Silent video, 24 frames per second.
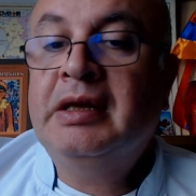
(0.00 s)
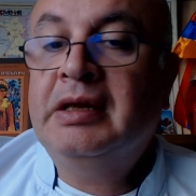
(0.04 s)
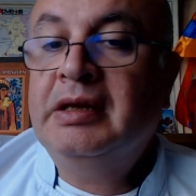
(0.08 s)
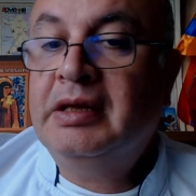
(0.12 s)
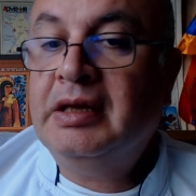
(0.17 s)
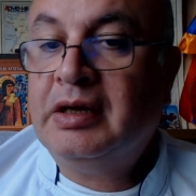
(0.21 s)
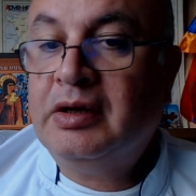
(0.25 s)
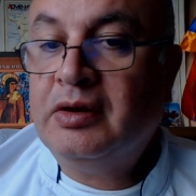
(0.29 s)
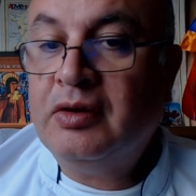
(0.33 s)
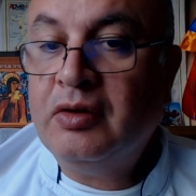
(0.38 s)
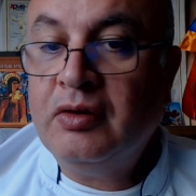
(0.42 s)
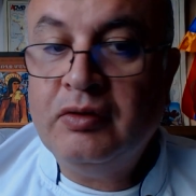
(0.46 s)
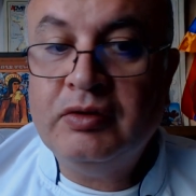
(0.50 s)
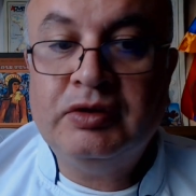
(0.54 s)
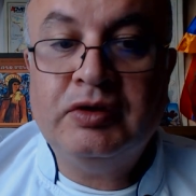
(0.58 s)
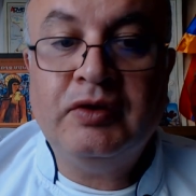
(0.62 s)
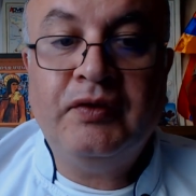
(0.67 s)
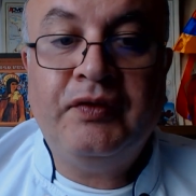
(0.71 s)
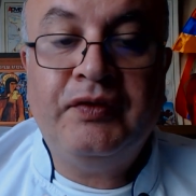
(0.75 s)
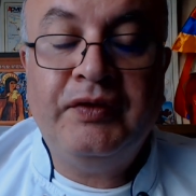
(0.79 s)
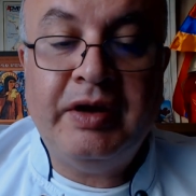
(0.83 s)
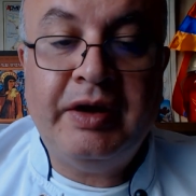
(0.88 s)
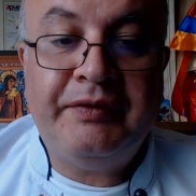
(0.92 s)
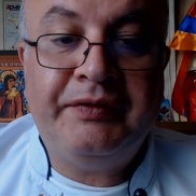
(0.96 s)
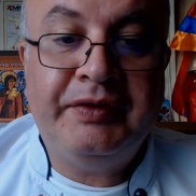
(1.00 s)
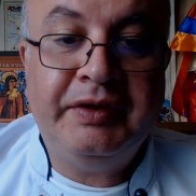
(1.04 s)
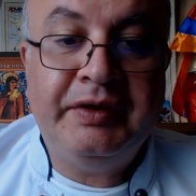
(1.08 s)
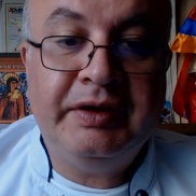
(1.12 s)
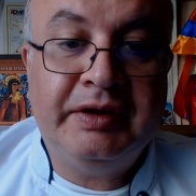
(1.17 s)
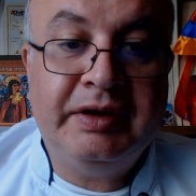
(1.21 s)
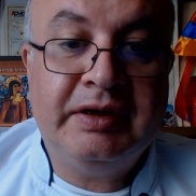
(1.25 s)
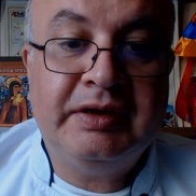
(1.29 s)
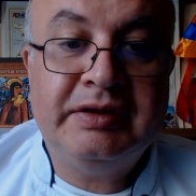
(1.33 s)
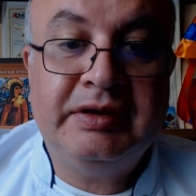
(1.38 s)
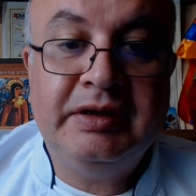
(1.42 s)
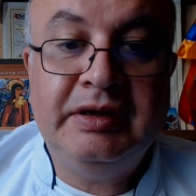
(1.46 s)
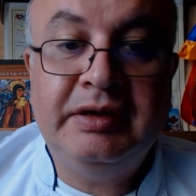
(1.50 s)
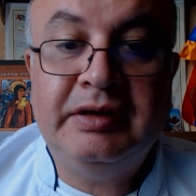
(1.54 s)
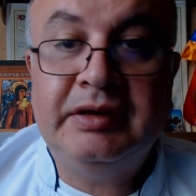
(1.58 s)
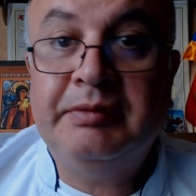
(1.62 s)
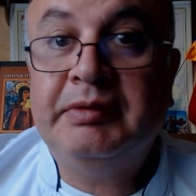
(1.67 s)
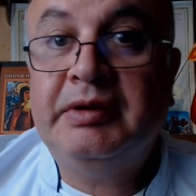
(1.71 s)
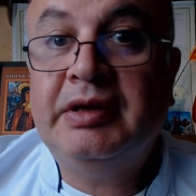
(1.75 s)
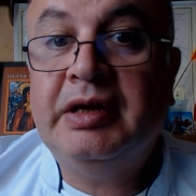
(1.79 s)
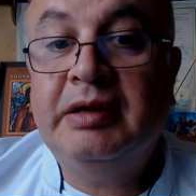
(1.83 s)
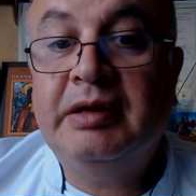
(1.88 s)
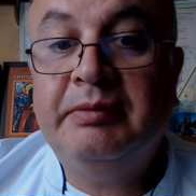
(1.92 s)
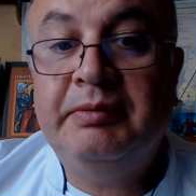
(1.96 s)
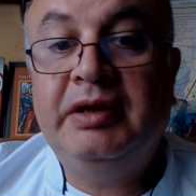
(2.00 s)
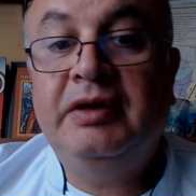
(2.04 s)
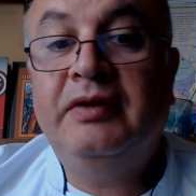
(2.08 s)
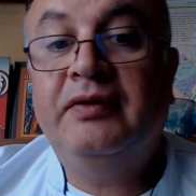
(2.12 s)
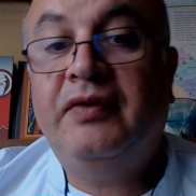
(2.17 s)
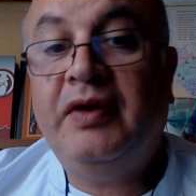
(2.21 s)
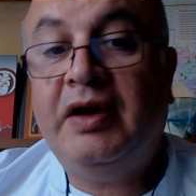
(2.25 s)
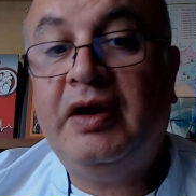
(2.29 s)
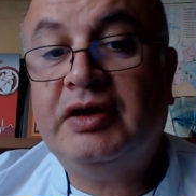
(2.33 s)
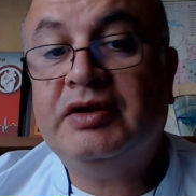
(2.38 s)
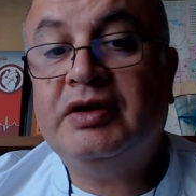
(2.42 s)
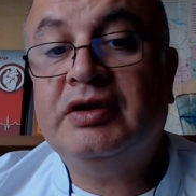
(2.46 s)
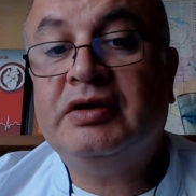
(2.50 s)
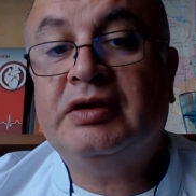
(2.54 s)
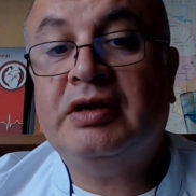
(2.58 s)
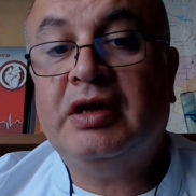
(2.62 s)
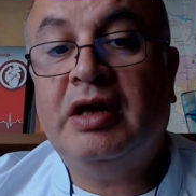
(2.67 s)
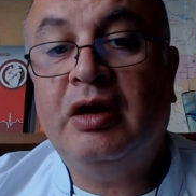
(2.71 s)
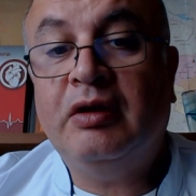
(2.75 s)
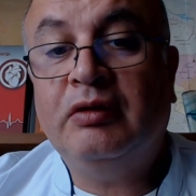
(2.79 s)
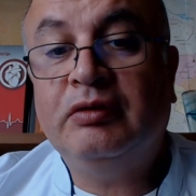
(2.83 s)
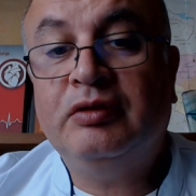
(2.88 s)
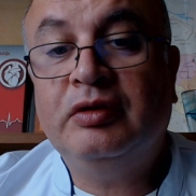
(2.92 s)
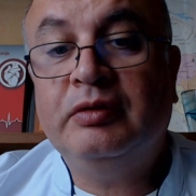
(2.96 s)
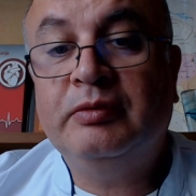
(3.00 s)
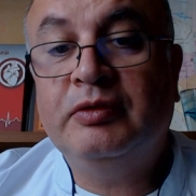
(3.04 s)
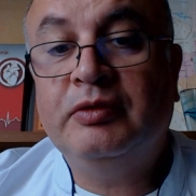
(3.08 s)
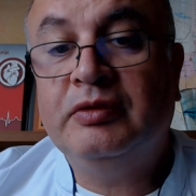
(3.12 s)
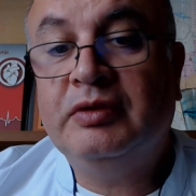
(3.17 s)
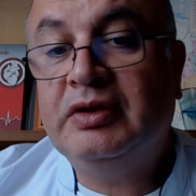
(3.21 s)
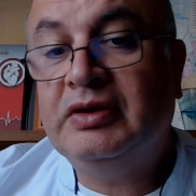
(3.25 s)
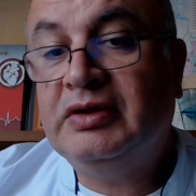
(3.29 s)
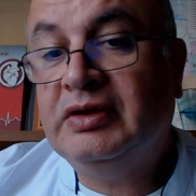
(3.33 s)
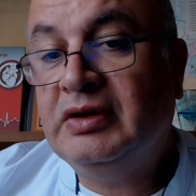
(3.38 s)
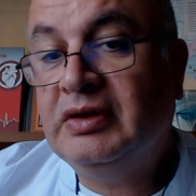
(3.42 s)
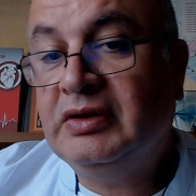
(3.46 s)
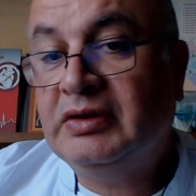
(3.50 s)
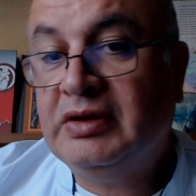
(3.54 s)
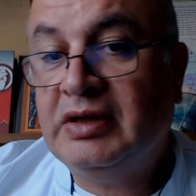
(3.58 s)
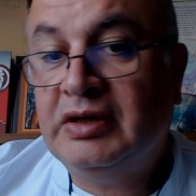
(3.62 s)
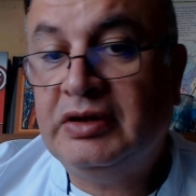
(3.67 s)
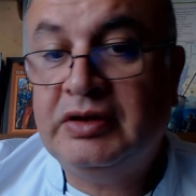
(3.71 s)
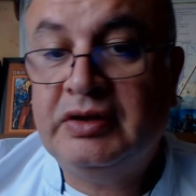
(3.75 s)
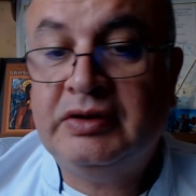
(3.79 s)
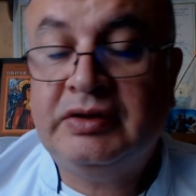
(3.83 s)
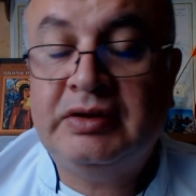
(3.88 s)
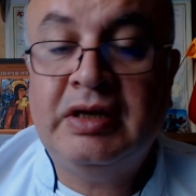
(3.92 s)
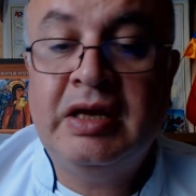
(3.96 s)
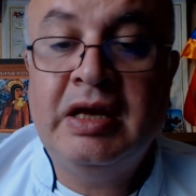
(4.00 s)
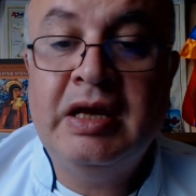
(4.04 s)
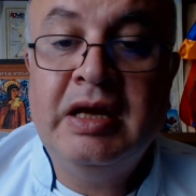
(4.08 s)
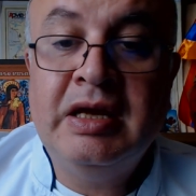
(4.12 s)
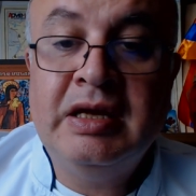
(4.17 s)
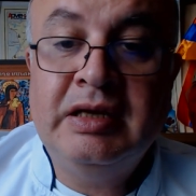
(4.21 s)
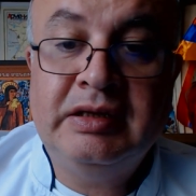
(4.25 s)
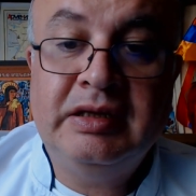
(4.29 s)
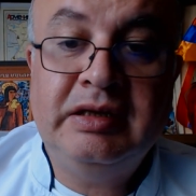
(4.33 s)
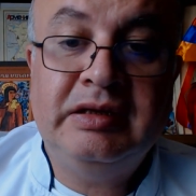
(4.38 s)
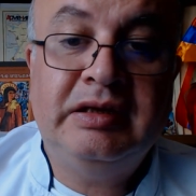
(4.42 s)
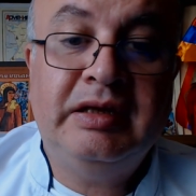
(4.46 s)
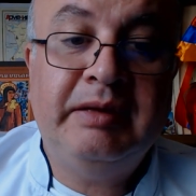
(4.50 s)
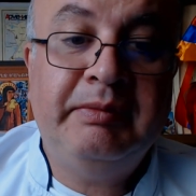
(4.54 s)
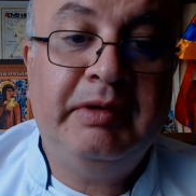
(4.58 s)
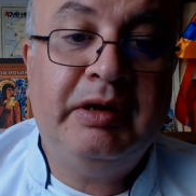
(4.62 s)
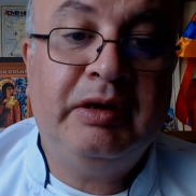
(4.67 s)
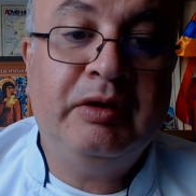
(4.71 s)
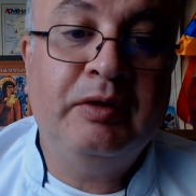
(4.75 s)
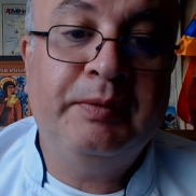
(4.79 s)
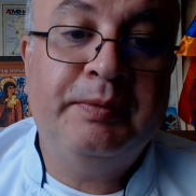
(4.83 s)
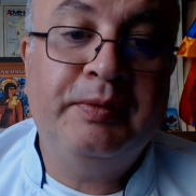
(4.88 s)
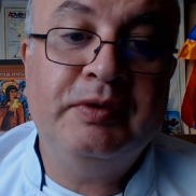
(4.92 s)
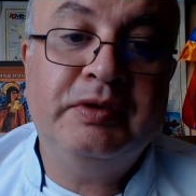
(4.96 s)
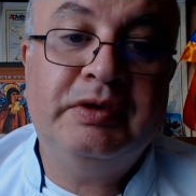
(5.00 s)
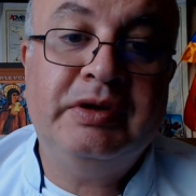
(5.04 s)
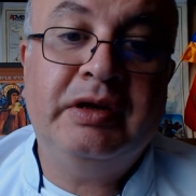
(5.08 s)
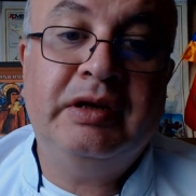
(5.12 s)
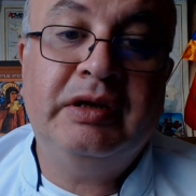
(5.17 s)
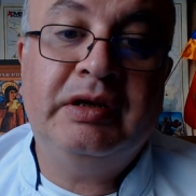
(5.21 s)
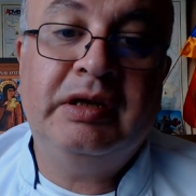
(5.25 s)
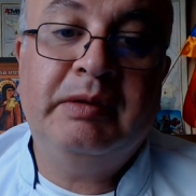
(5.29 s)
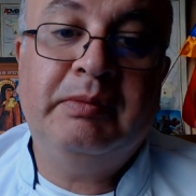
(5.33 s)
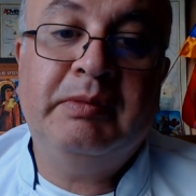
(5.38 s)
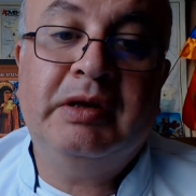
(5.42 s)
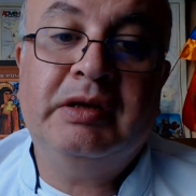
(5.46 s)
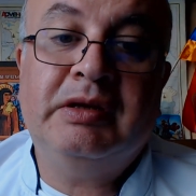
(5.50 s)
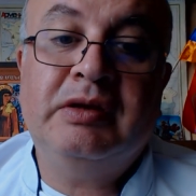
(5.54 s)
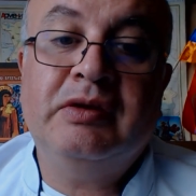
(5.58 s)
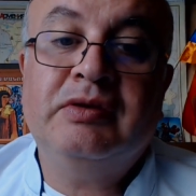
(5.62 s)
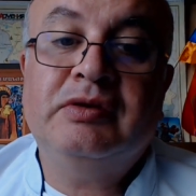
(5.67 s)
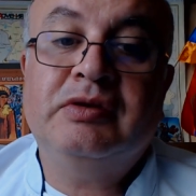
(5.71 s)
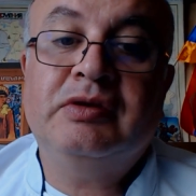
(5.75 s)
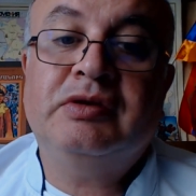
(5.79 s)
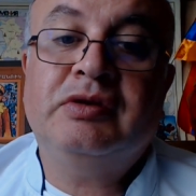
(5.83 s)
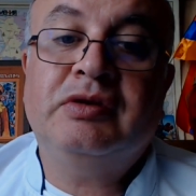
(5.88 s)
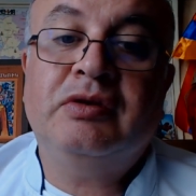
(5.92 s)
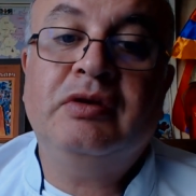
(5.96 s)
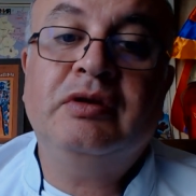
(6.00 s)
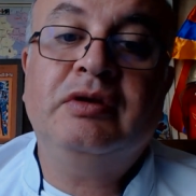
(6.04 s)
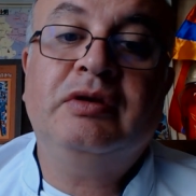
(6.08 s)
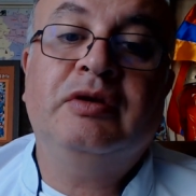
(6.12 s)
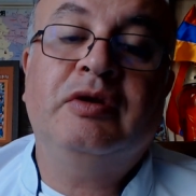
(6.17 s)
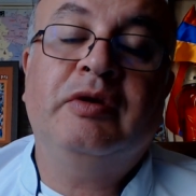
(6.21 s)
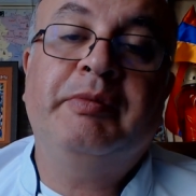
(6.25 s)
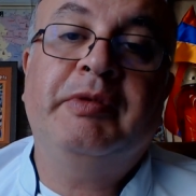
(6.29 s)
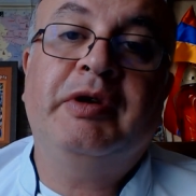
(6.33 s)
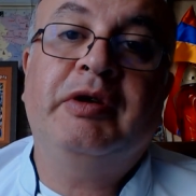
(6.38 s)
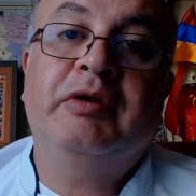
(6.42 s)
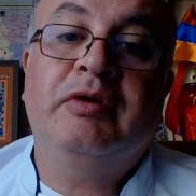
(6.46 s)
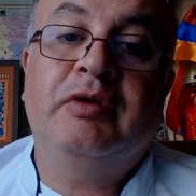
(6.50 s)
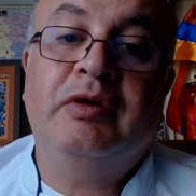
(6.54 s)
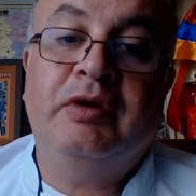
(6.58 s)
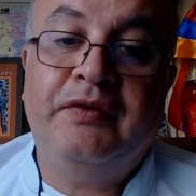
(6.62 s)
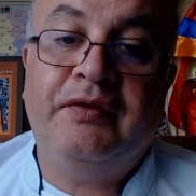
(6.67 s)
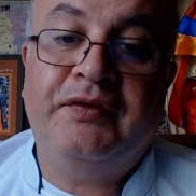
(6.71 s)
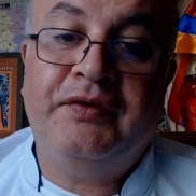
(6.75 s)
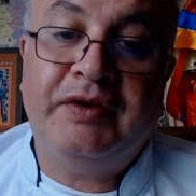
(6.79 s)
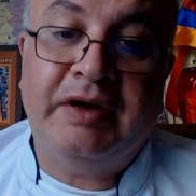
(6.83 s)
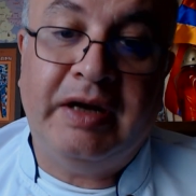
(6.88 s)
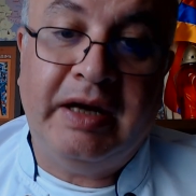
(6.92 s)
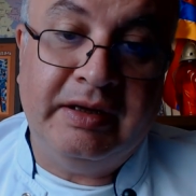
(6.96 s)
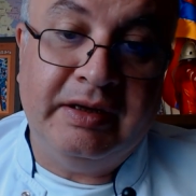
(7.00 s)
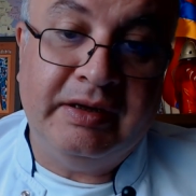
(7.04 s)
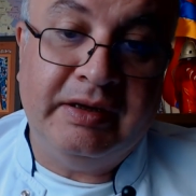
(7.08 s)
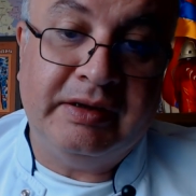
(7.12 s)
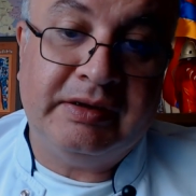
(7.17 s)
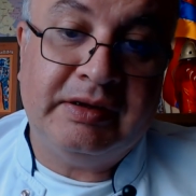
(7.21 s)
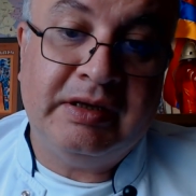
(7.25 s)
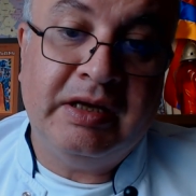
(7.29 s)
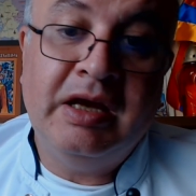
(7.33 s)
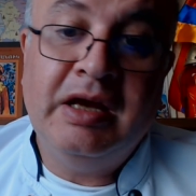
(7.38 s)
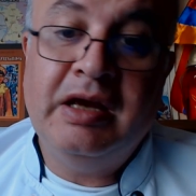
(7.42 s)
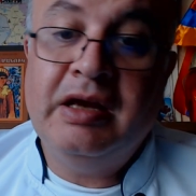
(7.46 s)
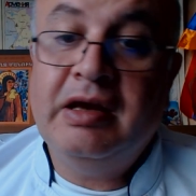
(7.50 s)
the cause of nephritic syndrome can be infectious, autoimmune disease such as systemic lupus erythematosus or glomerulonephritis,